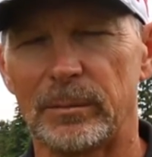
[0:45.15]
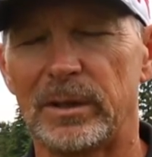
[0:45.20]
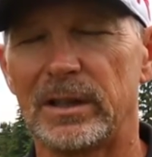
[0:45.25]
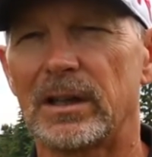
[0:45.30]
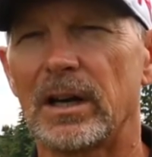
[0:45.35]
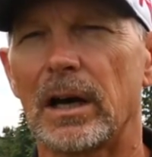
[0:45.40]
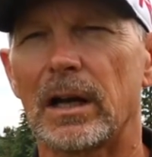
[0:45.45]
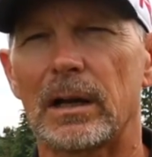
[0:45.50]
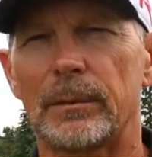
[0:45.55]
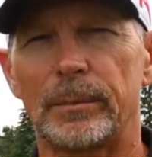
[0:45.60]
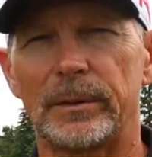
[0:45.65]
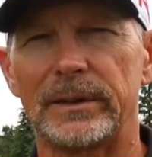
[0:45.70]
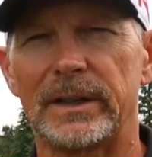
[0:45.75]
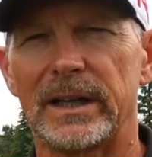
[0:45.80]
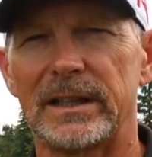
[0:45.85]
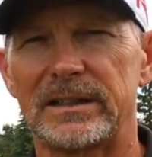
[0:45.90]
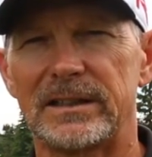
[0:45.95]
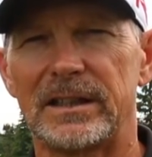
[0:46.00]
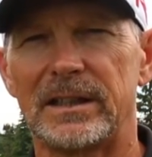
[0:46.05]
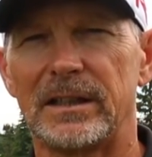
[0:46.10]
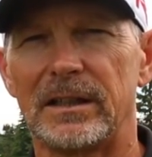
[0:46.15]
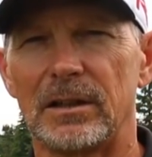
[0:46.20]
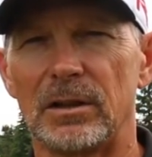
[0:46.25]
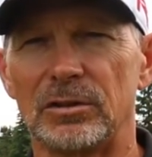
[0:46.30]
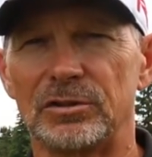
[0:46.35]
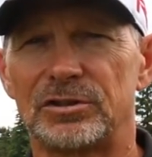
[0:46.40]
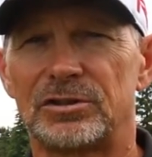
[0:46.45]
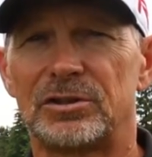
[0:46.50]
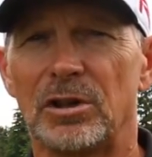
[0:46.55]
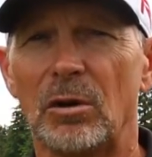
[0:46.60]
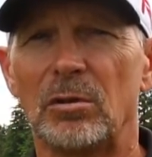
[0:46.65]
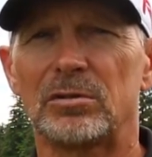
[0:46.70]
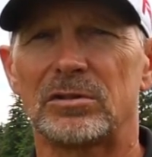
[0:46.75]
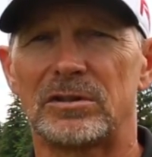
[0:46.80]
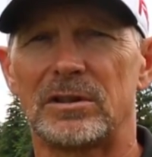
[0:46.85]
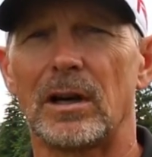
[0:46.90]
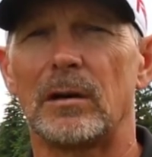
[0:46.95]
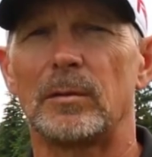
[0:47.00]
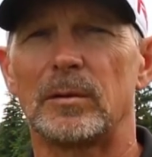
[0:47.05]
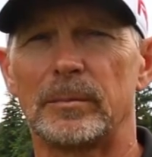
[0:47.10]
he got up on that tee and he goes, don't
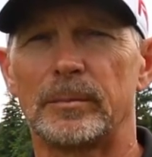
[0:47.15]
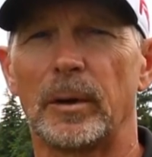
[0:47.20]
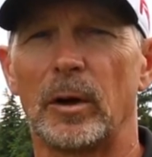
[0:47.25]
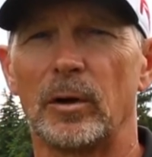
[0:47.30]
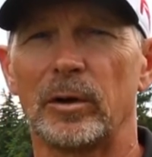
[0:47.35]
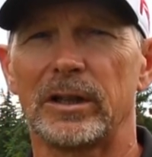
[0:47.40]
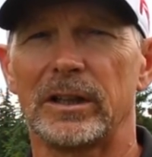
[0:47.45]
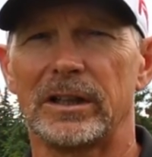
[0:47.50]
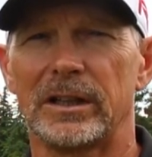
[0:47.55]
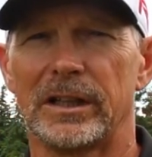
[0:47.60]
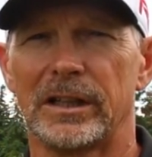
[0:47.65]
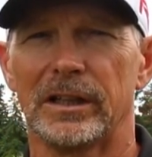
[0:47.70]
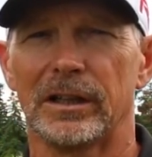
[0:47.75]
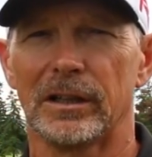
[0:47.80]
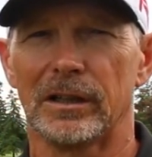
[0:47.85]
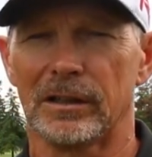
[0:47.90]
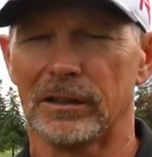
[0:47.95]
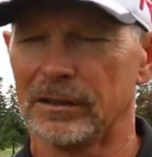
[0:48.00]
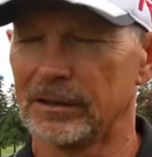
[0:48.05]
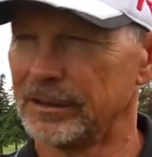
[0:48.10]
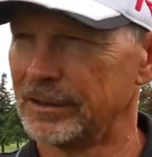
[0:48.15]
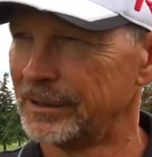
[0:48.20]
double bogey here.